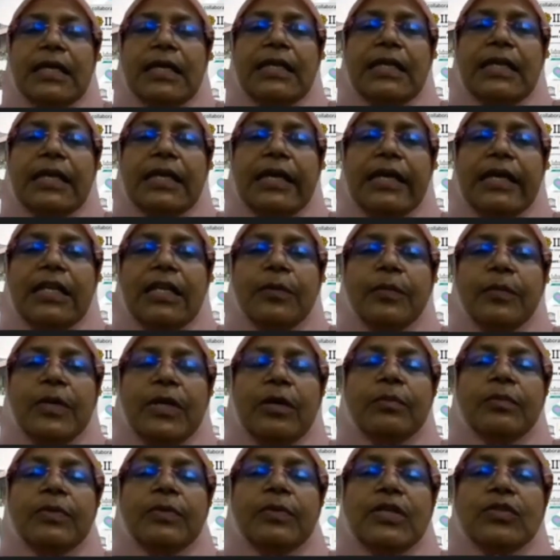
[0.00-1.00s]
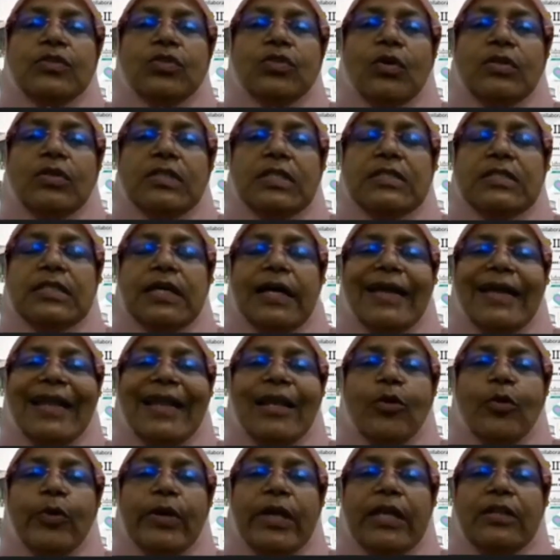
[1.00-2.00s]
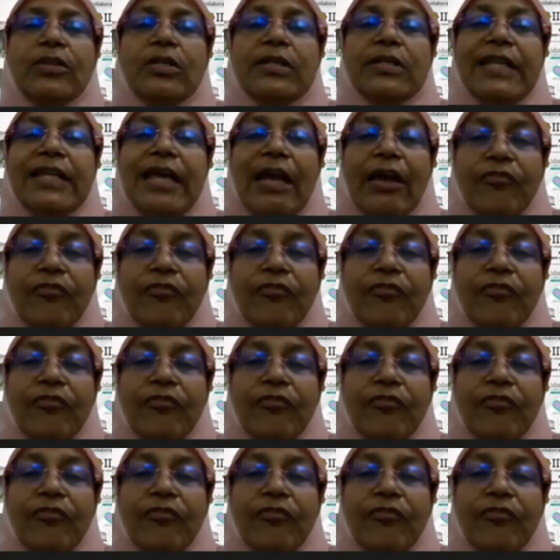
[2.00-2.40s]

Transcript: in equilibrium, resources are allocated